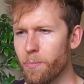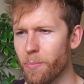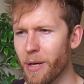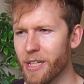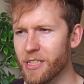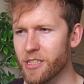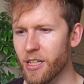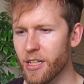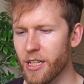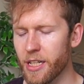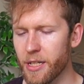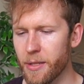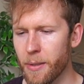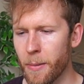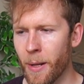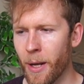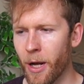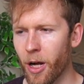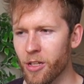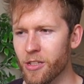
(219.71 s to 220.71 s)
Basically
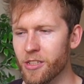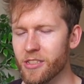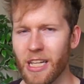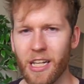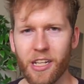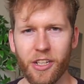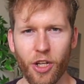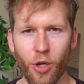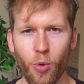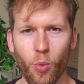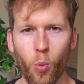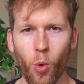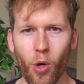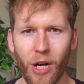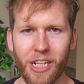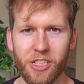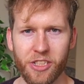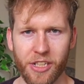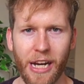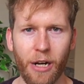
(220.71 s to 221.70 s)
understanding, you know,
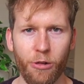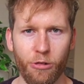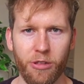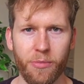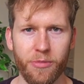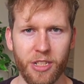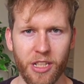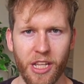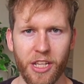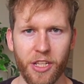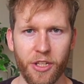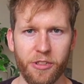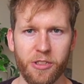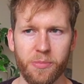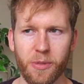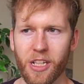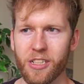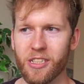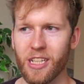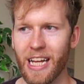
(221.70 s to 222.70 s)
what actually algorithm did they use?
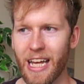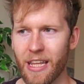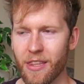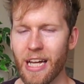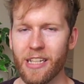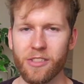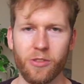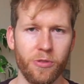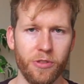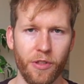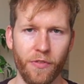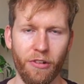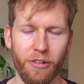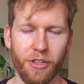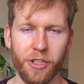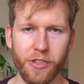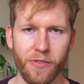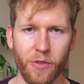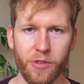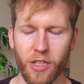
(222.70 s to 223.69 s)
Because again, that's also
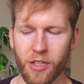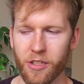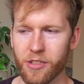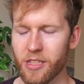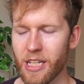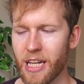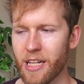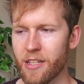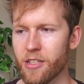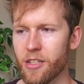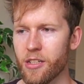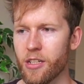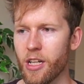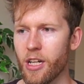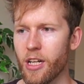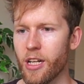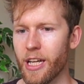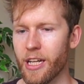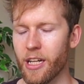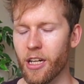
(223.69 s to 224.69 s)
very useful to understand, and
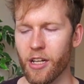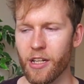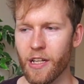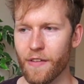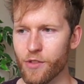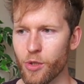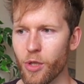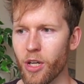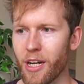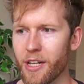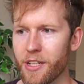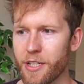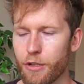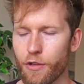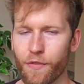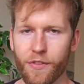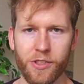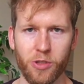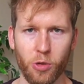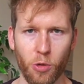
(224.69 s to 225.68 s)
it kind of gives you an idea
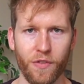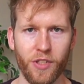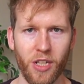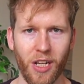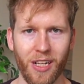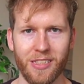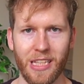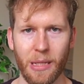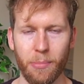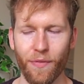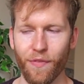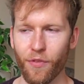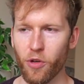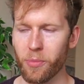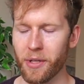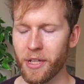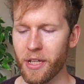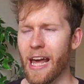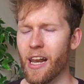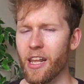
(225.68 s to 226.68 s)
of the sort of task they're
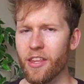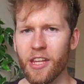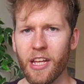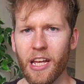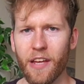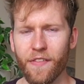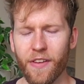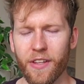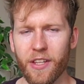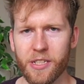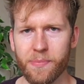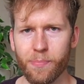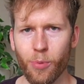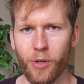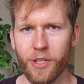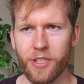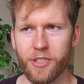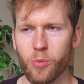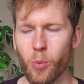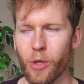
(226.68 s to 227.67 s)
performing. And I think if at this
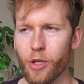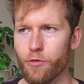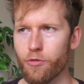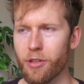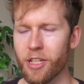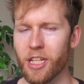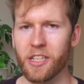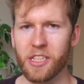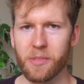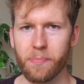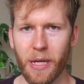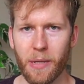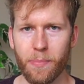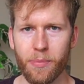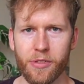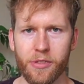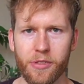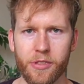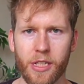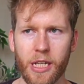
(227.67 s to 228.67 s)
point, when you're reading these
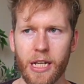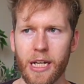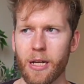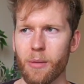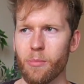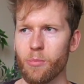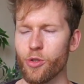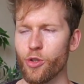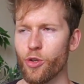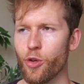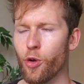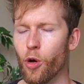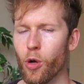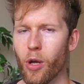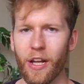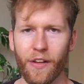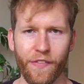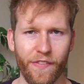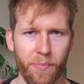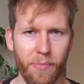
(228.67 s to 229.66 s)
papers, you're not
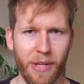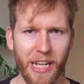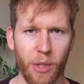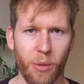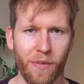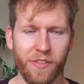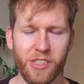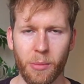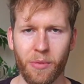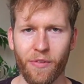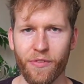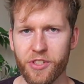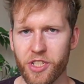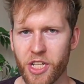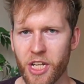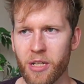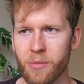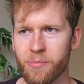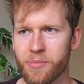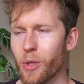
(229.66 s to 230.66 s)
like familiar with some of the
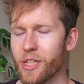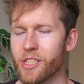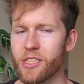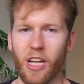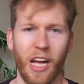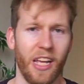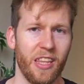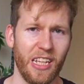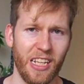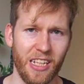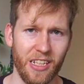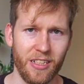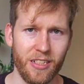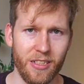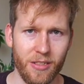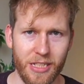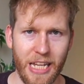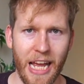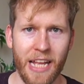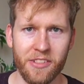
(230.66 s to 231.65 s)
terms, which I think
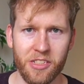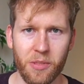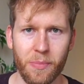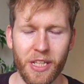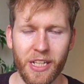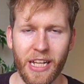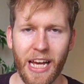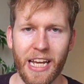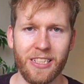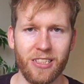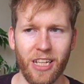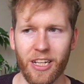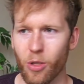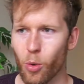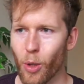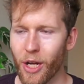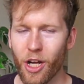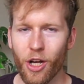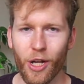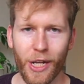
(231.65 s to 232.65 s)
tends to be the case like
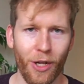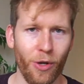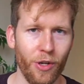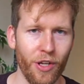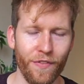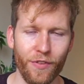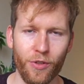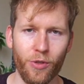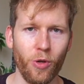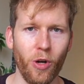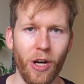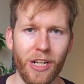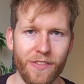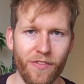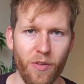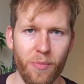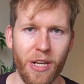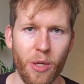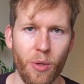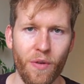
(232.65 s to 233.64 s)
quite early on if you're not as
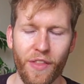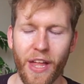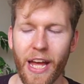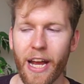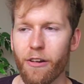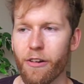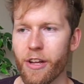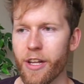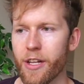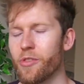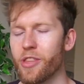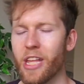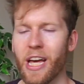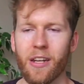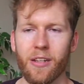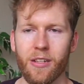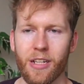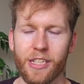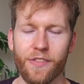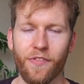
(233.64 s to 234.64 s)
familiar with the area,
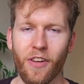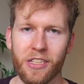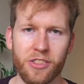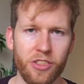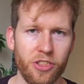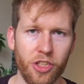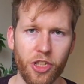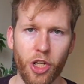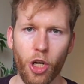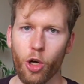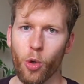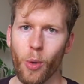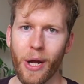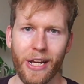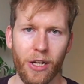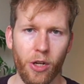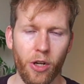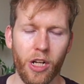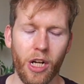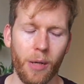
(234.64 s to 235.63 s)
then it's fine just to go away
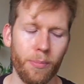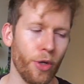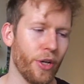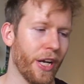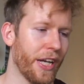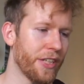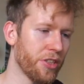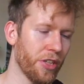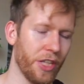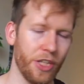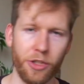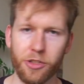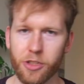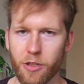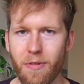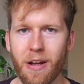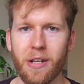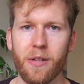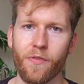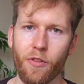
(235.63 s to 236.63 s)
and look up, okay, so they used
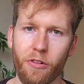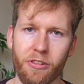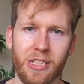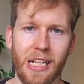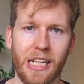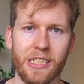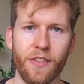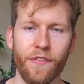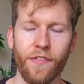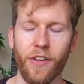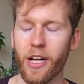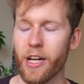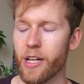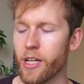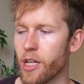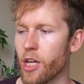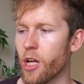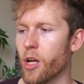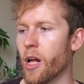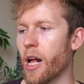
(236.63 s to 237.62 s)
a random forest
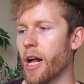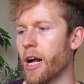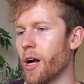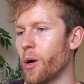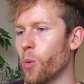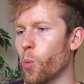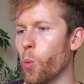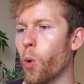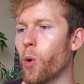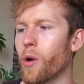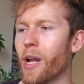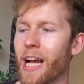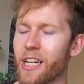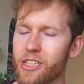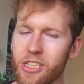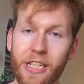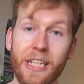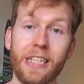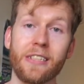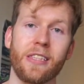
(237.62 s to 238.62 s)
classifier, what
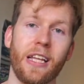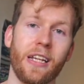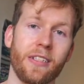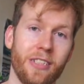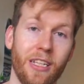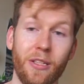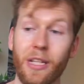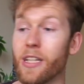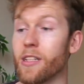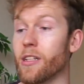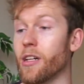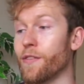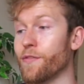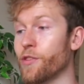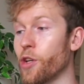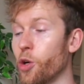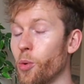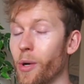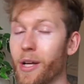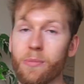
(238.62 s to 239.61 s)
actually is that? And then kind of
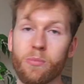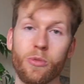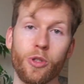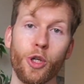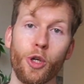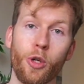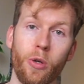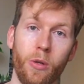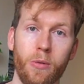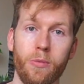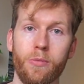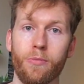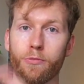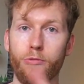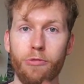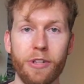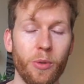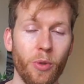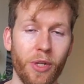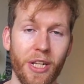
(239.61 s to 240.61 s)
go away and Google,
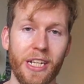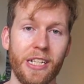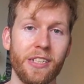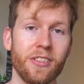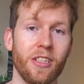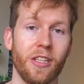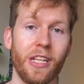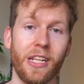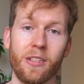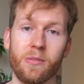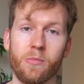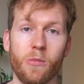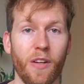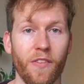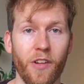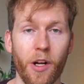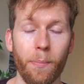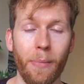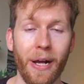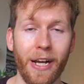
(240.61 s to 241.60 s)
read what it is, and then kind
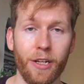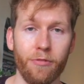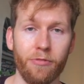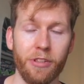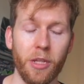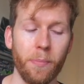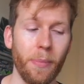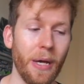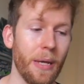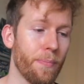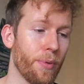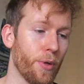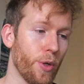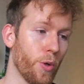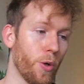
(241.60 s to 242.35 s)
of come back and read the paper.